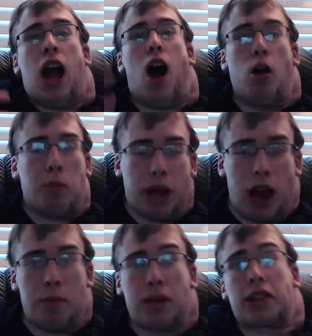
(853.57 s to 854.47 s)
helping
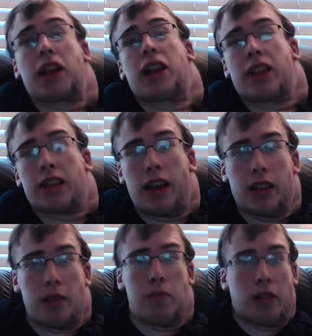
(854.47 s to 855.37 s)
out the
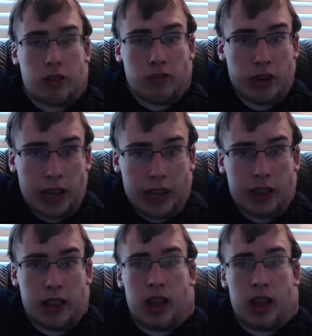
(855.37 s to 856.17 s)
citizens in the streets,